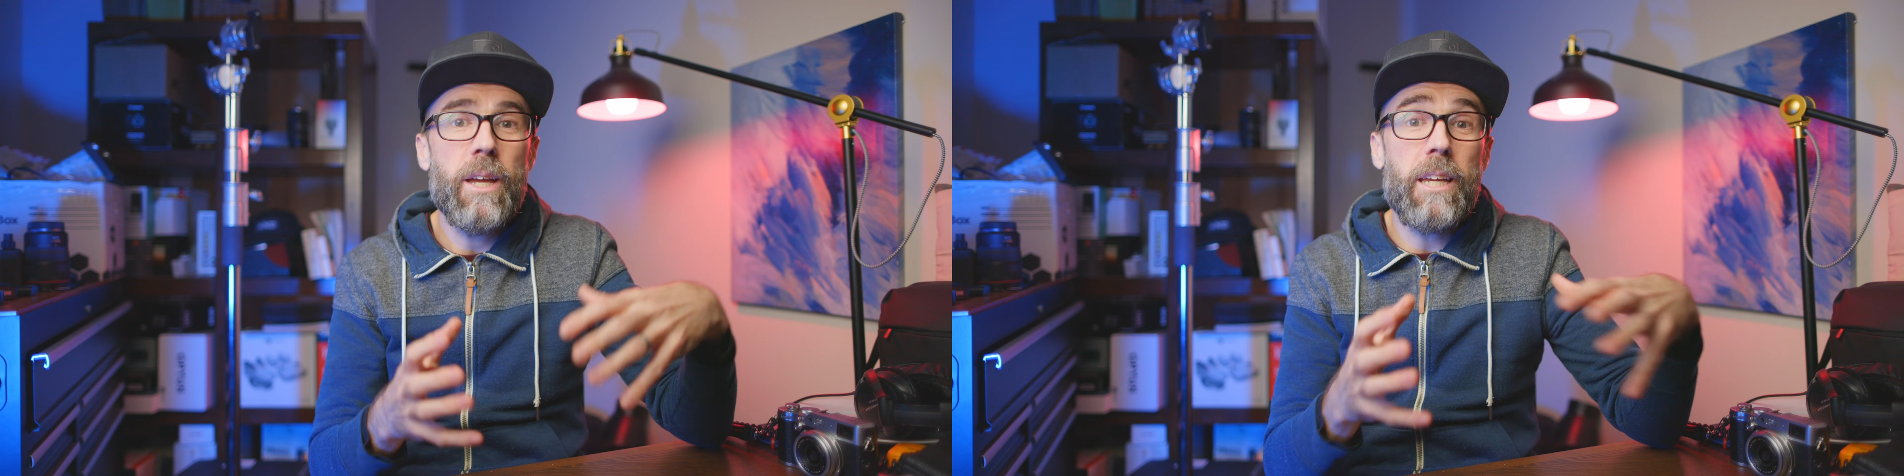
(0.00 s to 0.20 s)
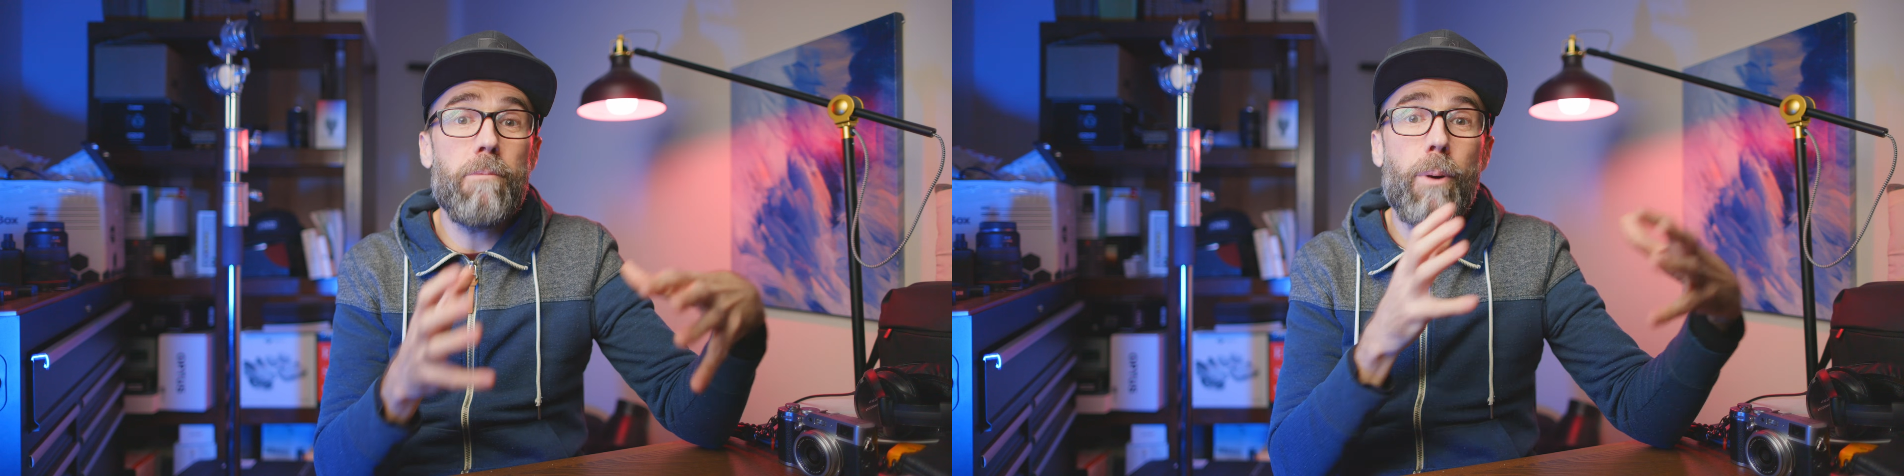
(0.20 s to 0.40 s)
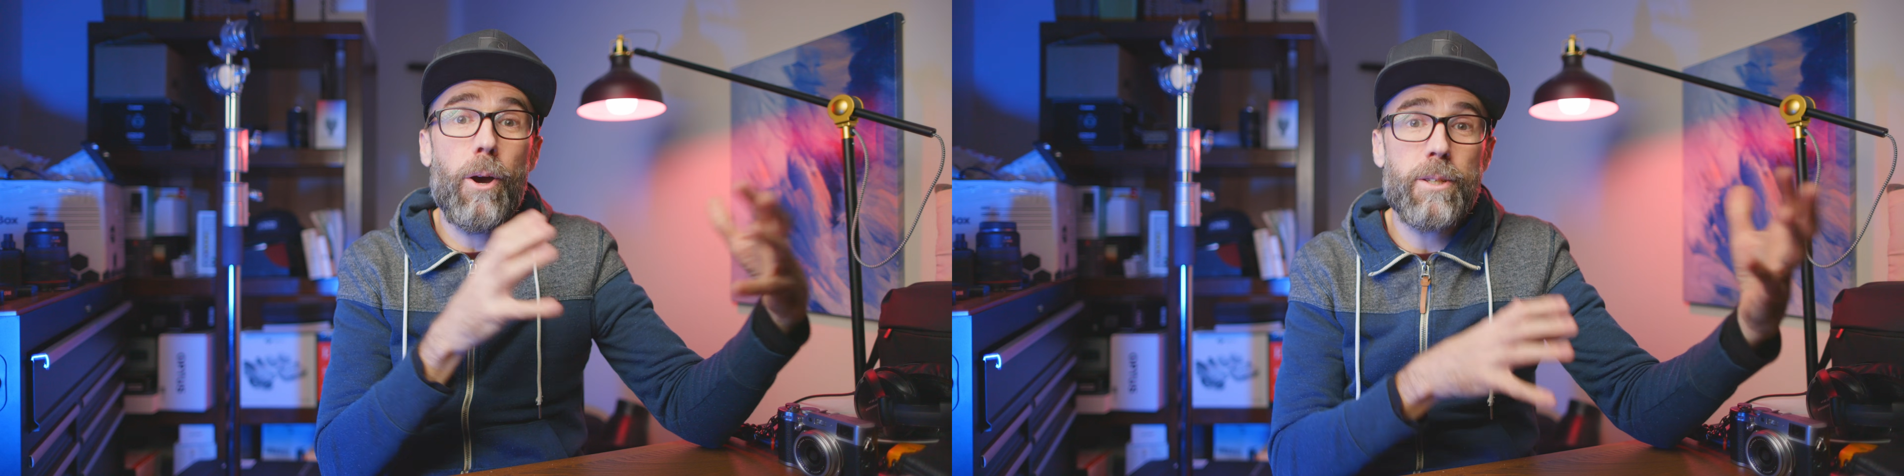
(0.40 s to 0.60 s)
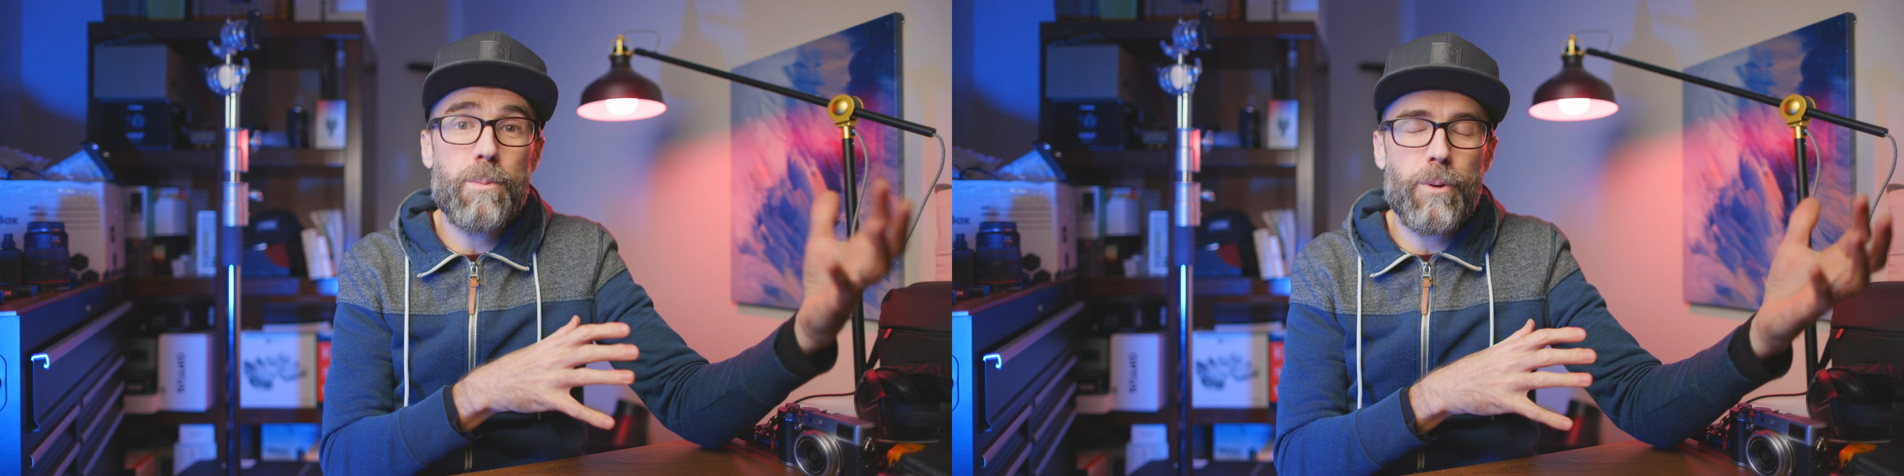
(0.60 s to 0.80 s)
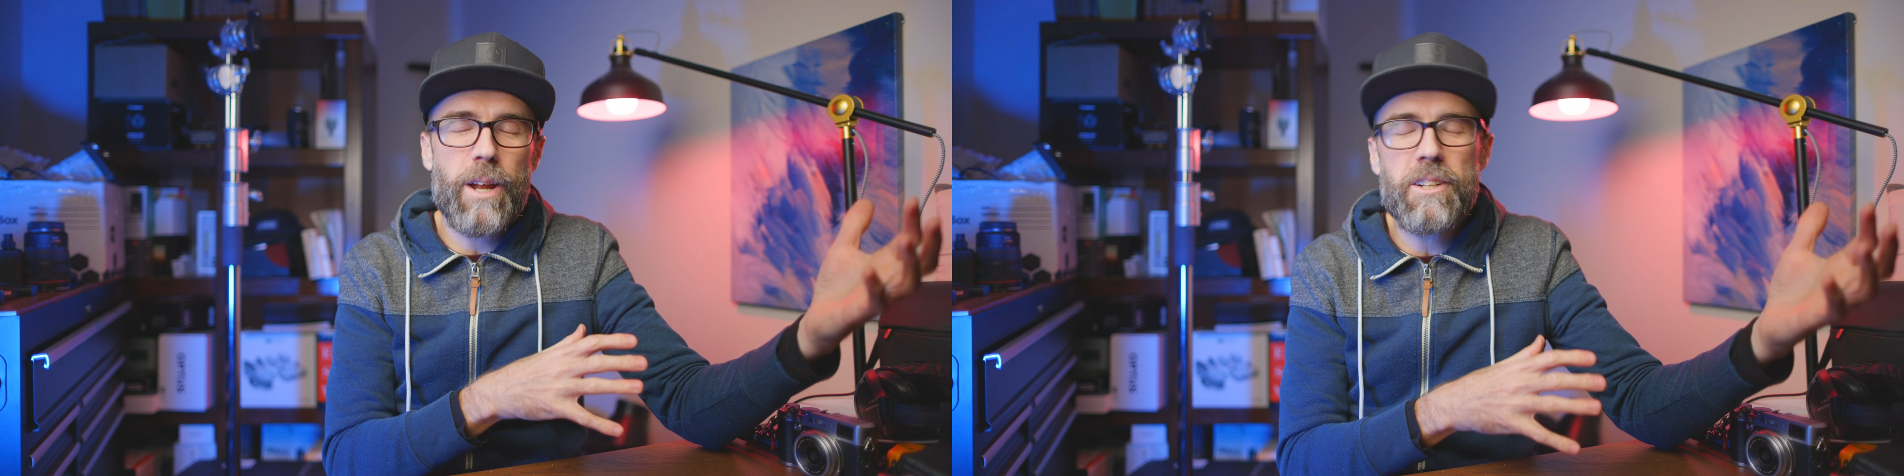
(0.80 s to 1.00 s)
in
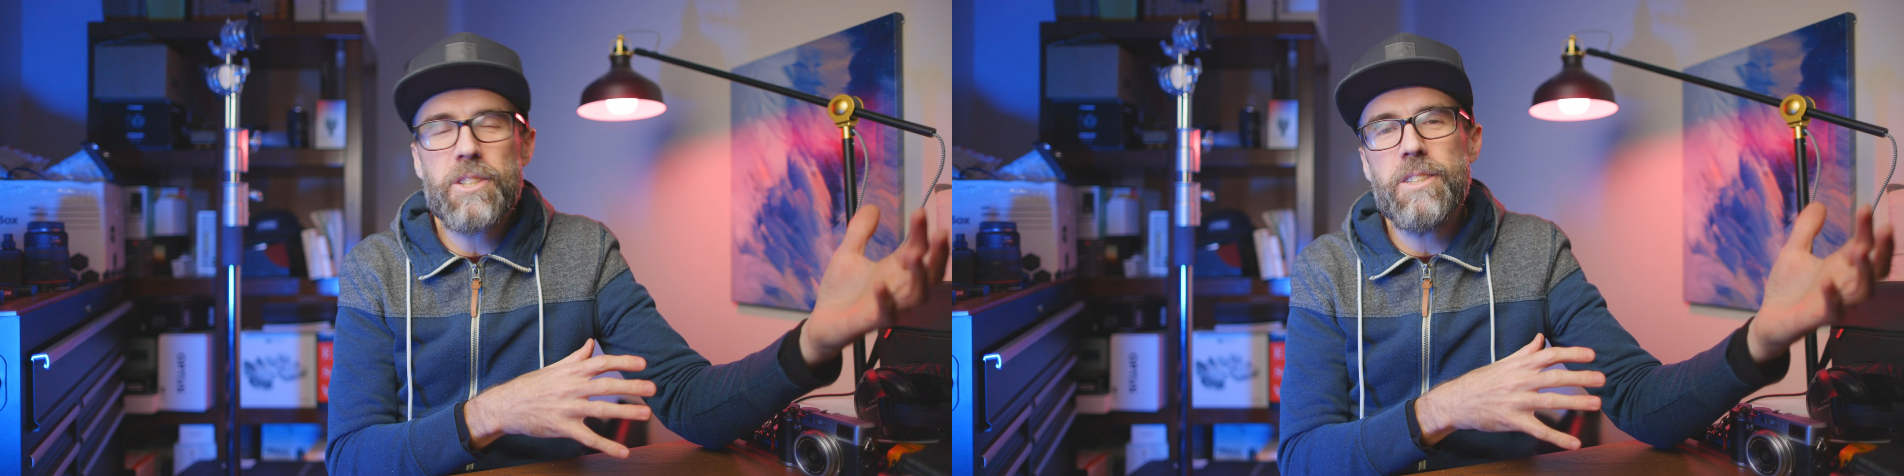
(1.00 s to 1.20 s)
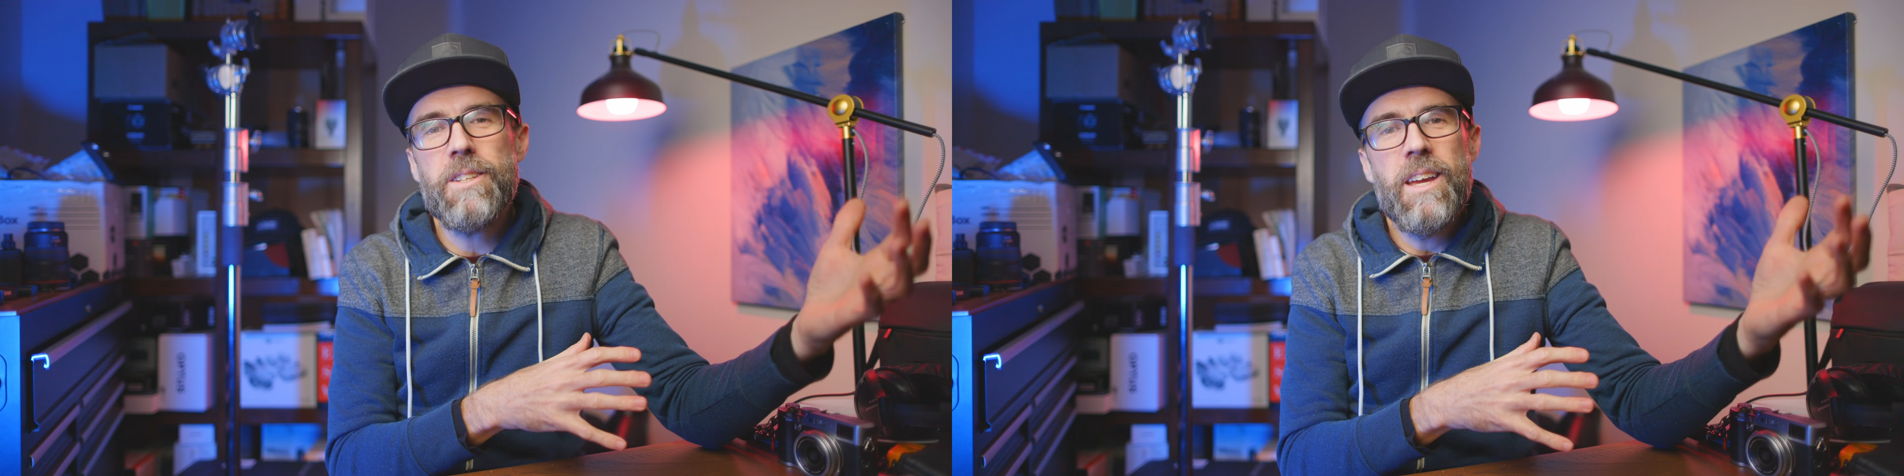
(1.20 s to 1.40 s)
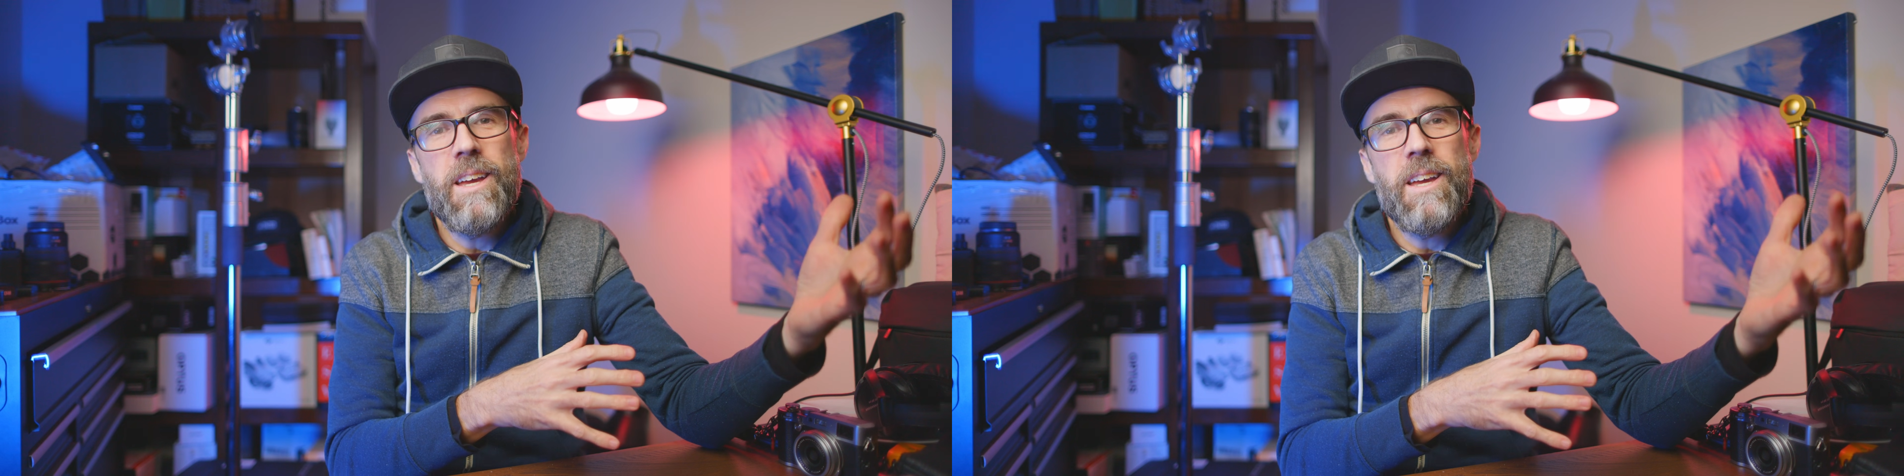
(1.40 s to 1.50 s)
post-production.